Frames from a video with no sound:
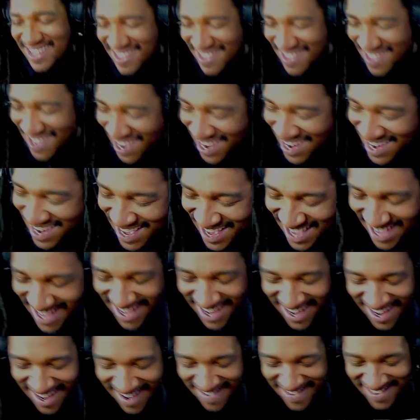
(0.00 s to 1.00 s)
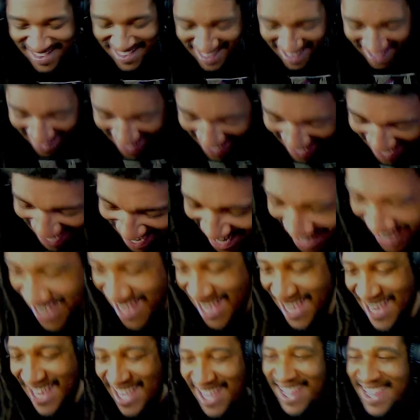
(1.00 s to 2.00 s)
ain't that conversation.
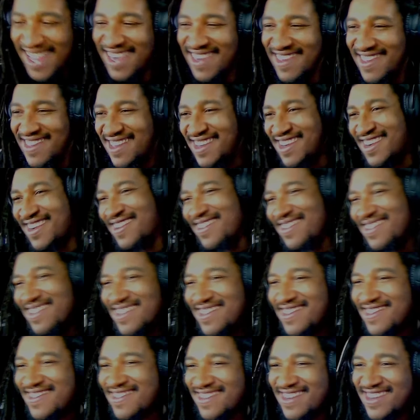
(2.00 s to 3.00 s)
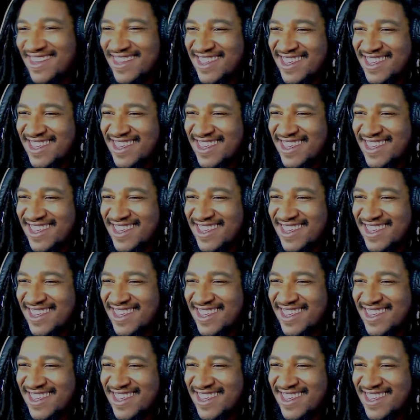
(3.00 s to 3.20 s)
Let's go, let's move.